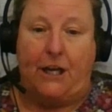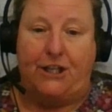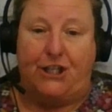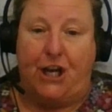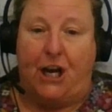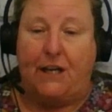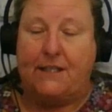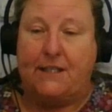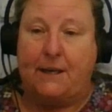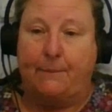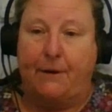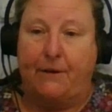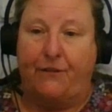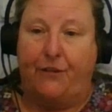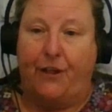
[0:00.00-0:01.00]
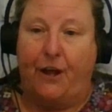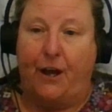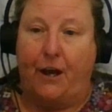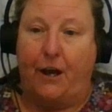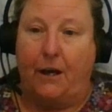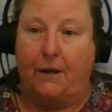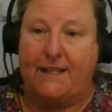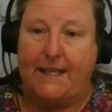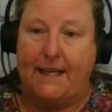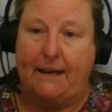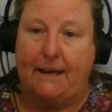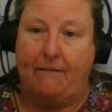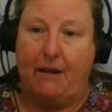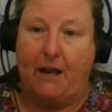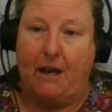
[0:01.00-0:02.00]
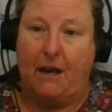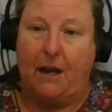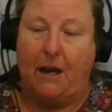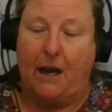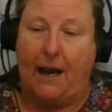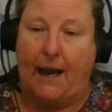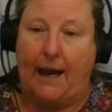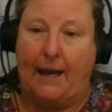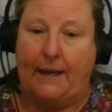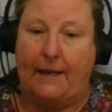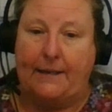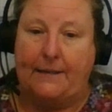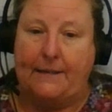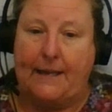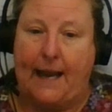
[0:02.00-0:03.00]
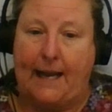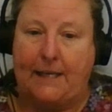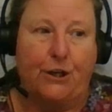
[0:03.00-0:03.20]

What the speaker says: adjust some of the criteria and